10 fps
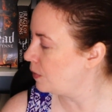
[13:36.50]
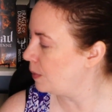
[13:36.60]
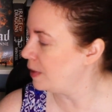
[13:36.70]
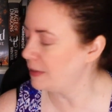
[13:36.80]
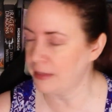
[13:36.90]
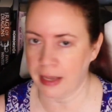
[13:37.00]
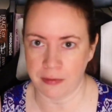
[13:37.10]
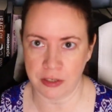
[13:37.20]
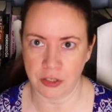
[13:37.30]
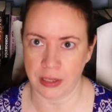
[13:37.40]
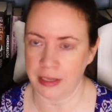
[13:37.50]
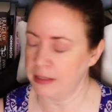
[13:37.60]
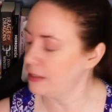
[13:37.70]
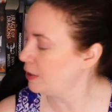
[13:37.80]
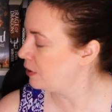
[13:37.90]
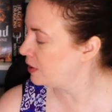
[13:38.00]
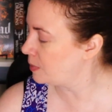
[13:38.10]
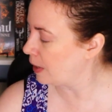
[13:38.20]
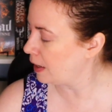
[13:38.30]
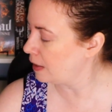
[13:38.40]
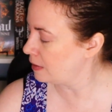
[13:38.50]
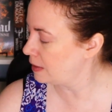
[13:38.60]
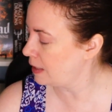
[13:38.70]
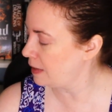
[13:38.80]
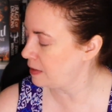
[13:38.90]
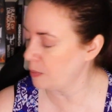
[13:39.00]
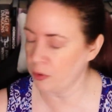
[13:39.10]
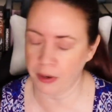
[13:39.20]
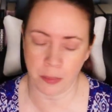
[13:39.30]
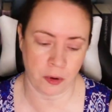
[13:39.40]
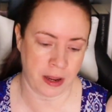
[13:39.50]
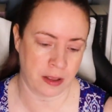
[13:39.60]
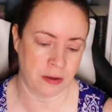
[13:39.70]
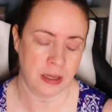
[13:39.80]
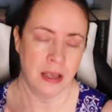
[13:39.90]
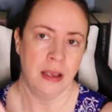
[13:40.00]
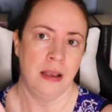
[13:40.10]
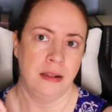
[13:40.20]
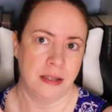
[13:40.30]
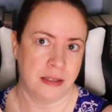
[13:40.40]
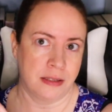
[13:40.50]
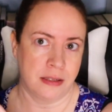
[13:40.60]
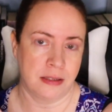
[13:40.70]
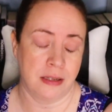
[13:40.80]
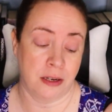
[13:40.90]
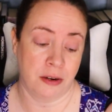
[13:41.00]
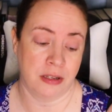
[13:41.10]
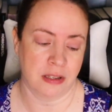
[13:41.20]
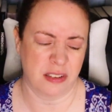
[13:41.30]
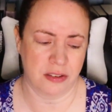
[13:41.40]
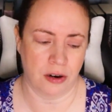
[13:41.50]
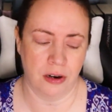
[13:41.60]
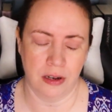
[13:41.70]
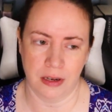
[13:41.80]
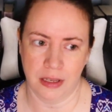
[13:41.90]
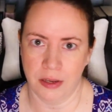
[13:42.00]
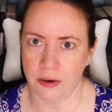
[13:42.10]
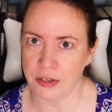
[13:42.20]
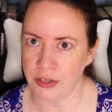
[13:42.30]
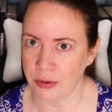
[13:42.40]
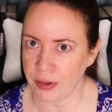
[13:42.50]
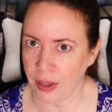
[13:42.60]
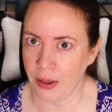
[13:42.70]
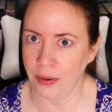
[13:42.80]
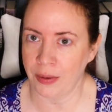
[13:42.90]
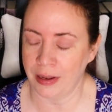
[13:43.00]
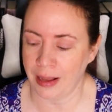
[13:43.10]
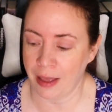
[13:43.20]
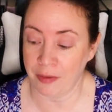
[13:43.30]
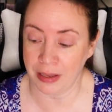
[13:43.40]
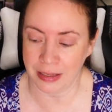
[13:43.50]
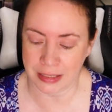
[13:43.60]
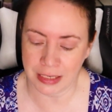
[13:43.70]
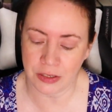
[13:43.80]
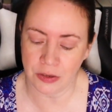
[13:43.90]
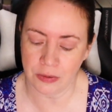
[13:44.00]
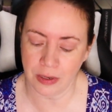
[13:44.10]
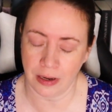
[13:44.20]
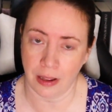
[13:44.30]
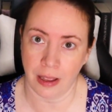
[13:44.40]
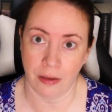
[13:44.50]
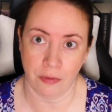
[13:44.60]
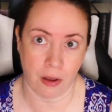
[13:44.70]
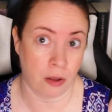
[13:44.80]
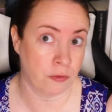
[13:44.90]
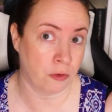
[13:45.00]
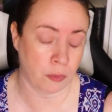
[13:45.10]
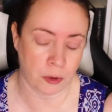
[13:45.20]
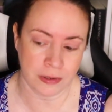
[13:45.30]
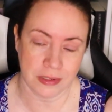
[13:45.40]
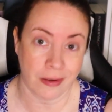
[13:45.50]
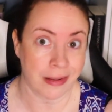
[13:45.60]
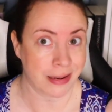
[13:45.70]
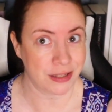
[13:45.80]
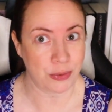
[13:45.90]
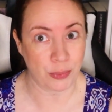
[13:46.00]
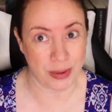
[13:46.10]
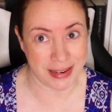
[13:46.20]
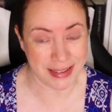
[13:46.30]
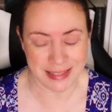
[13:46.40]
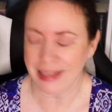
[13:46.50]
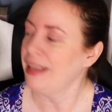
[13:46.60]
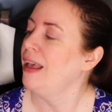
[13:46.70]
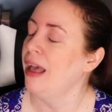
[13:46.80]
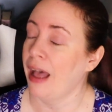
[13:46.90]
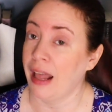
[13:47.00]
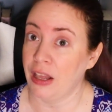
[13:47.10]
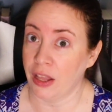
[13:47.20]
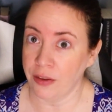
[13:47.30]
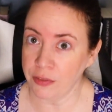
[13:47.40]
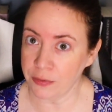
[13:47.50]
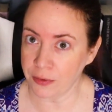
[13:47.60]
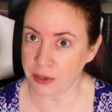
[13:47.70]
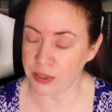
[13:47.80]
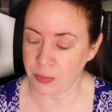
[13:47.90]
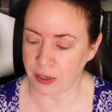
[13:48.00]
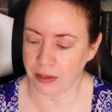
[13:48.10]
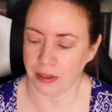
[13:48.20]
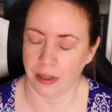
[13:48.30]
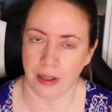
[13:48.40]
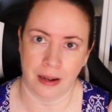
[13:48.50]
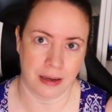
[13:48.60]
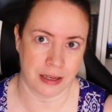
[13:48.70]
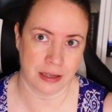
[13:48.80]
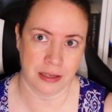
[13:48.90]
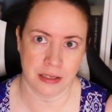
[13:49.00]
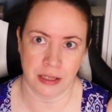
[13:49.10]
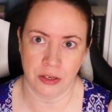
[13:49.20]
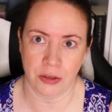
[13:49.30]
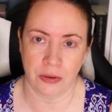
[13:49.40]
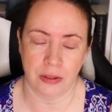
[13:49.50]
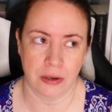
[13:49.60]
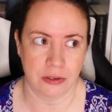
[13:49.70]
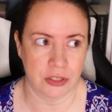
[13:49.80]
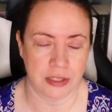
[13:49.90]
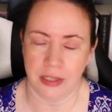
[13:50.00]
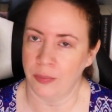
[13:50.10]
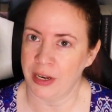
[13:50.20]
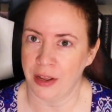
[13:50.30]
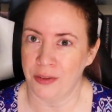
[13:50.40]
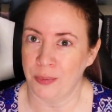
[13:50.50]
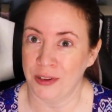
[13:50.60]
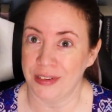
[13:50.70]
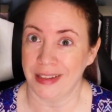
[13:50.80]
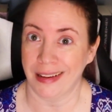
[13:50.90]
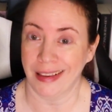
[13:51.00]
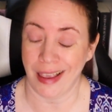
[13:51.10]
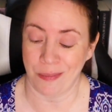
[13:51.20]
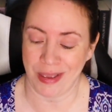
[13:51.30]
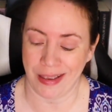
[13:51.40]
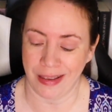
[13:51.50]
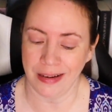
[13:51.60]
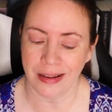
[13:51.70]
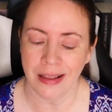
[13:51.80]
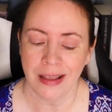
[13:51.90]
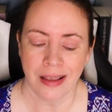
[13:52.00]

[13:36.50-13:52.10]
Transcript: from the Savage Land series by Stacey Marie Brown. This is a series I started a year or two ago and haven't continued, and I have all four books, so I need to read it. I love the first book and I need to continue. There's just so many other books that came in